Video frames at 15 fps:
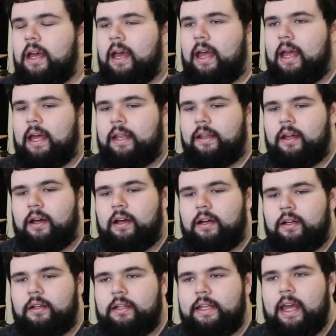And
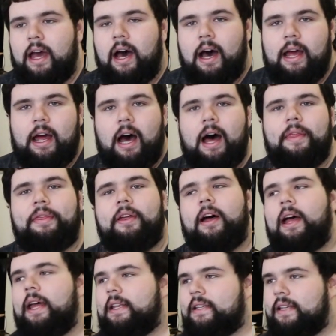yeah, I
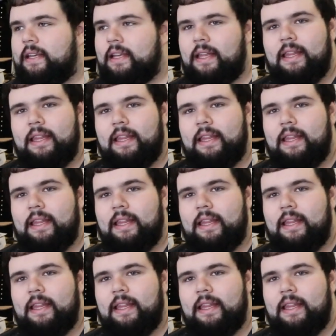thought